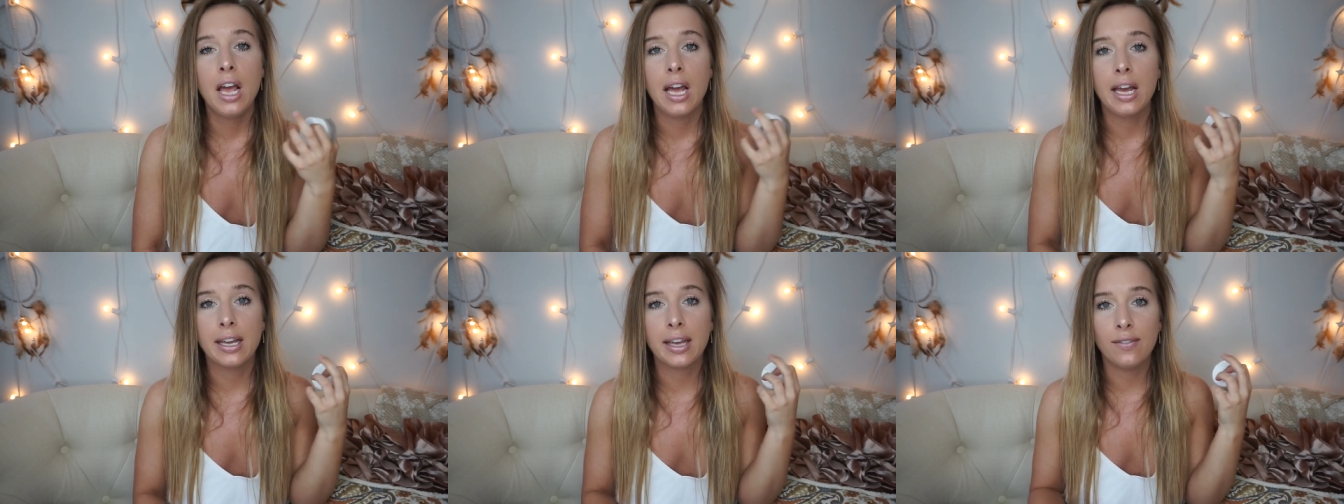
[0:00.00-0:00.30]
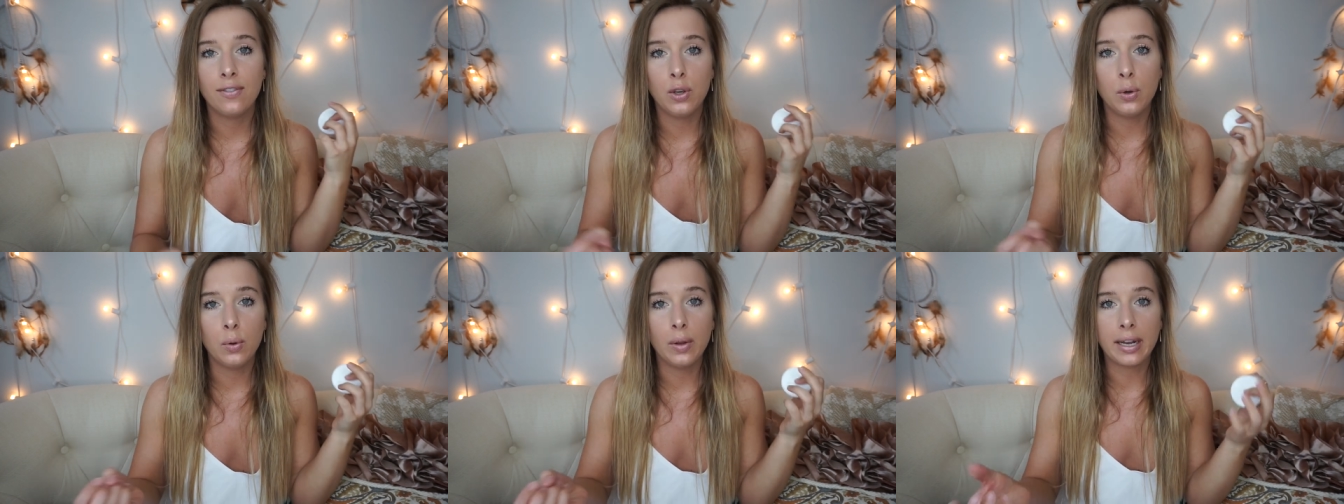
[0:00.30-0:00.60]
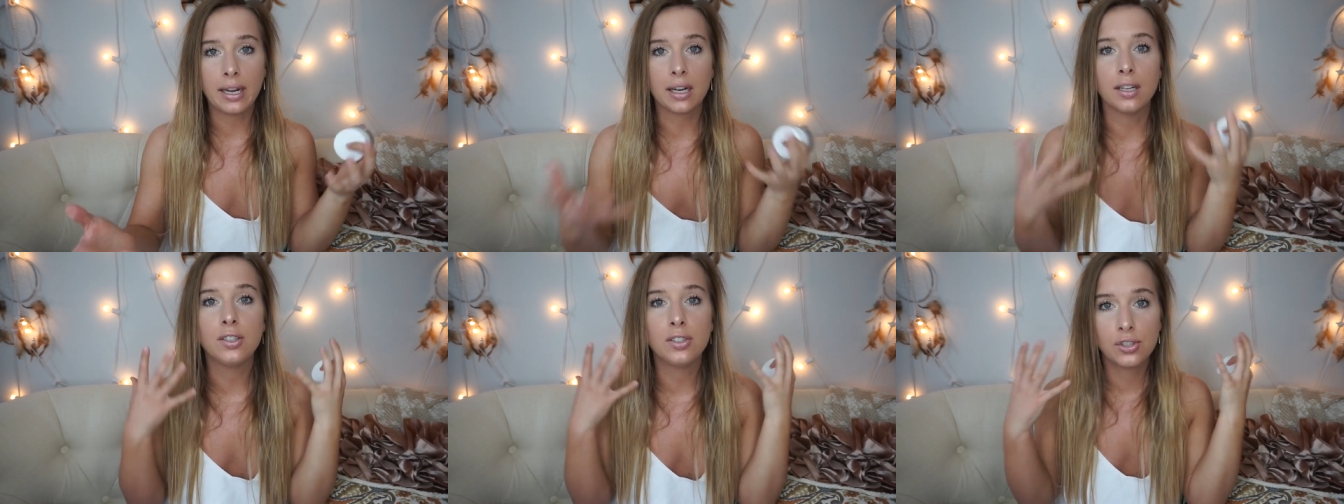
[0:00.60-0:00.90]
and give you
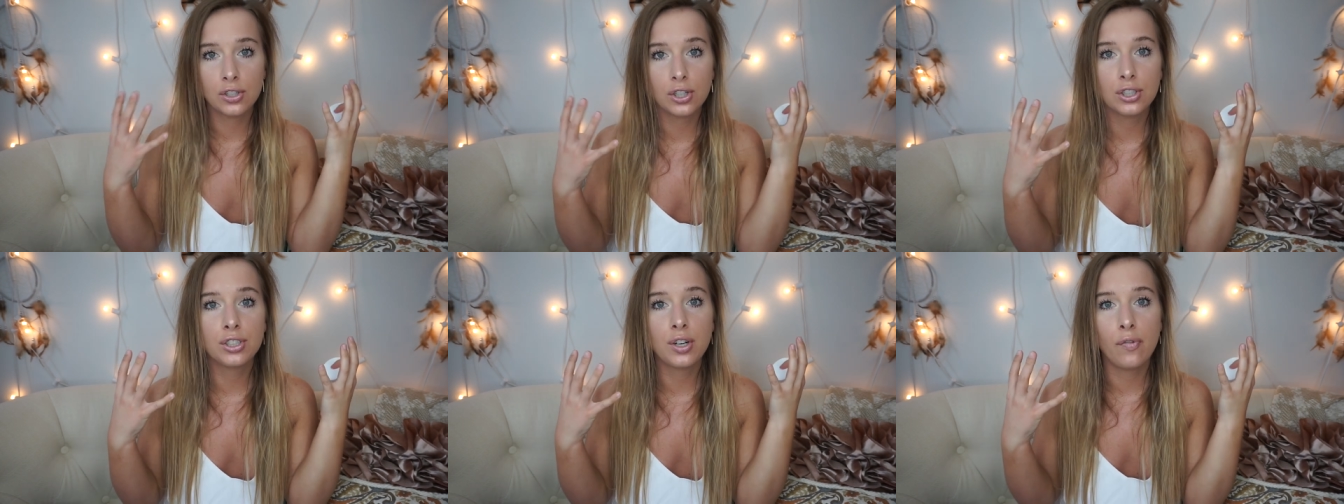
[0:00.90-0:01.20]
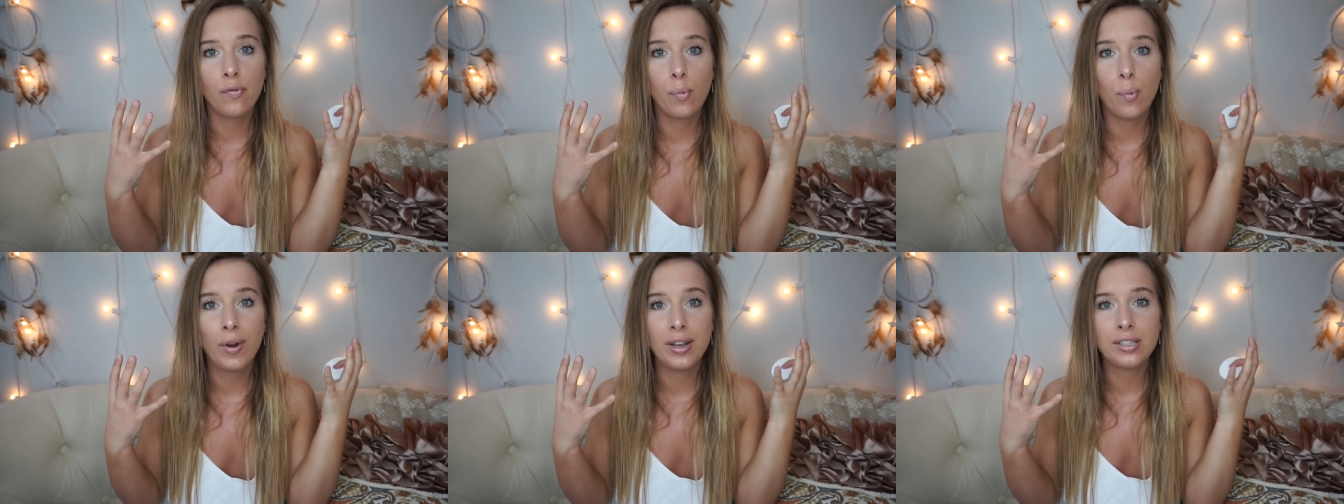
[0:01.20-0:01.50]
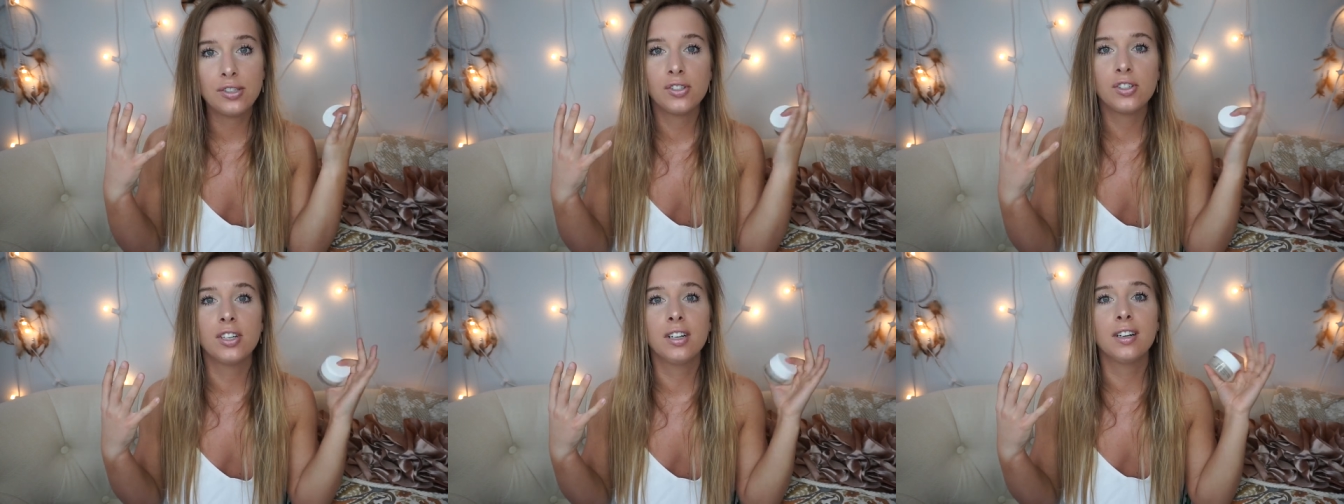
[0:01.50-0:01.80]
like a surge of
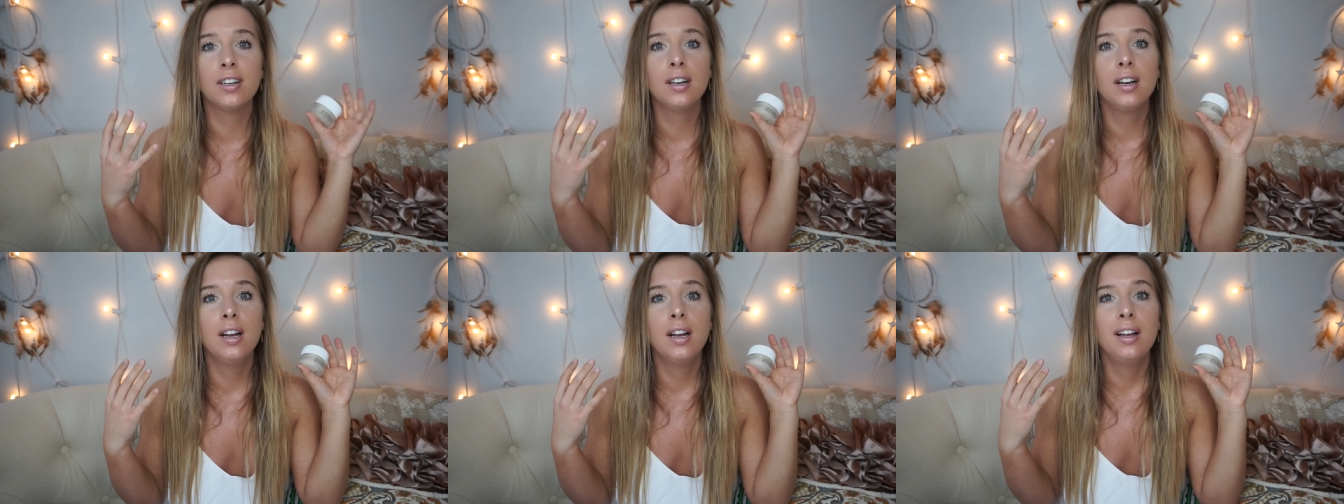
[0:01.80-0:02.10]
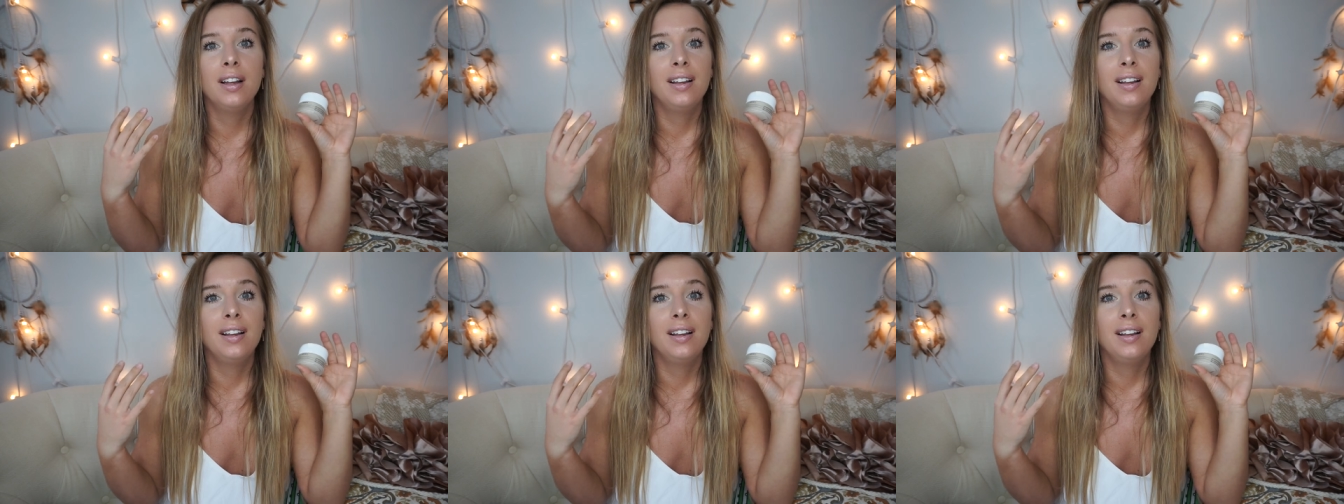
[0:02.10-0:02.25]
moisture.